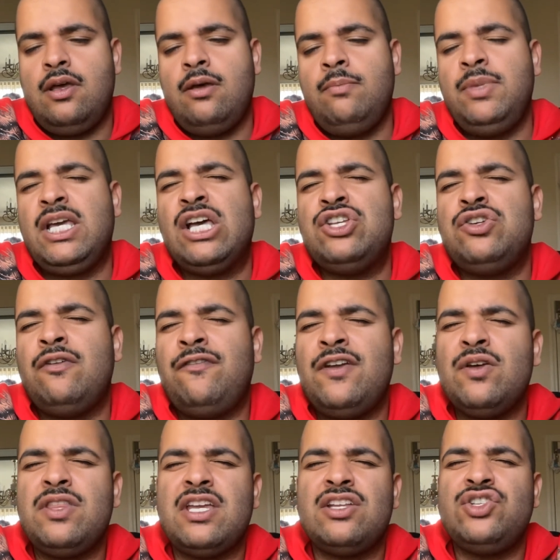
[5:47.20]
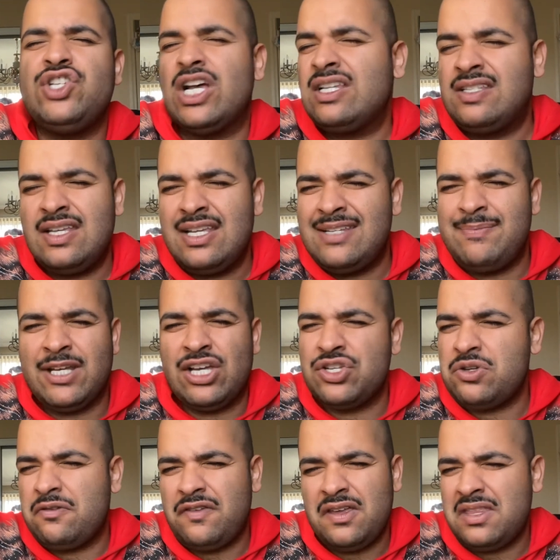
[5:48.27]
Because you feel the injustice, because
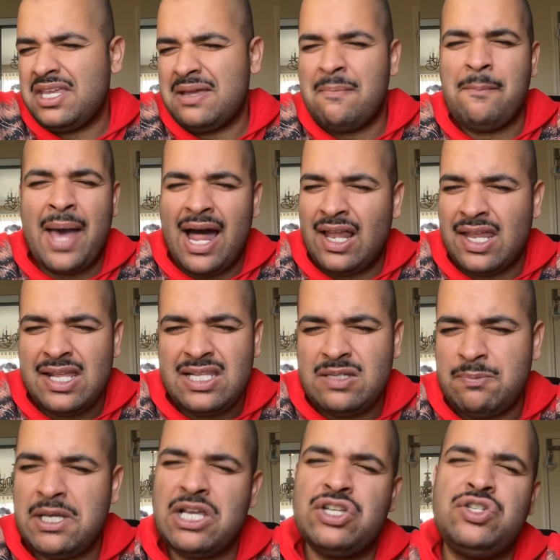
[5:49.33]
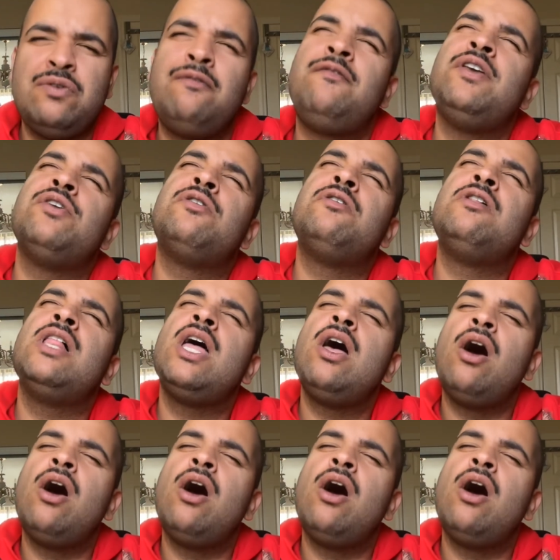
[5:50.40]
you feel the imbalance, because you feel